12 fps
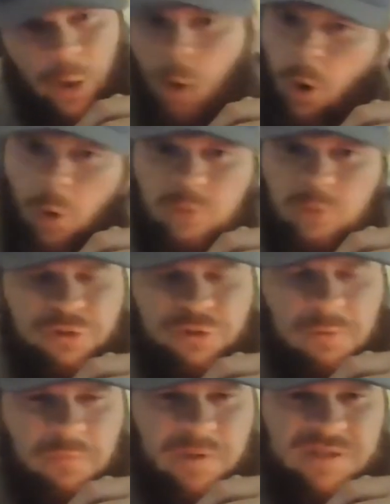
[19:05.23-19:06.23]

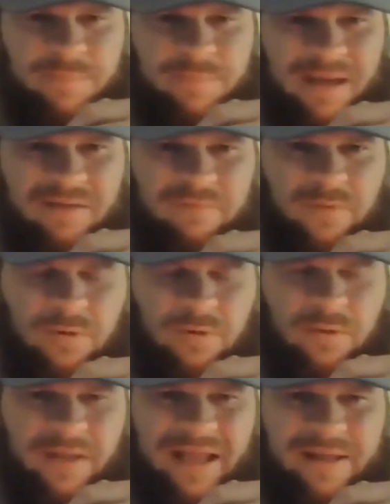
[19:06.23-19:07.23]
ultra
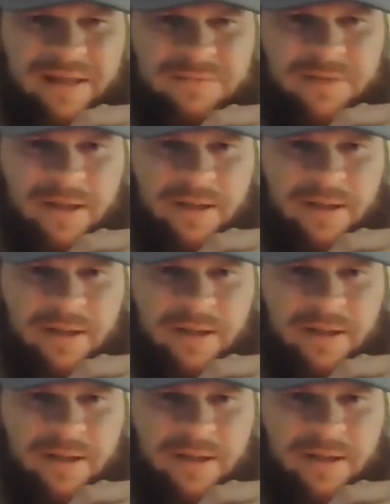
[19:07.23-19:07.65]
respectful and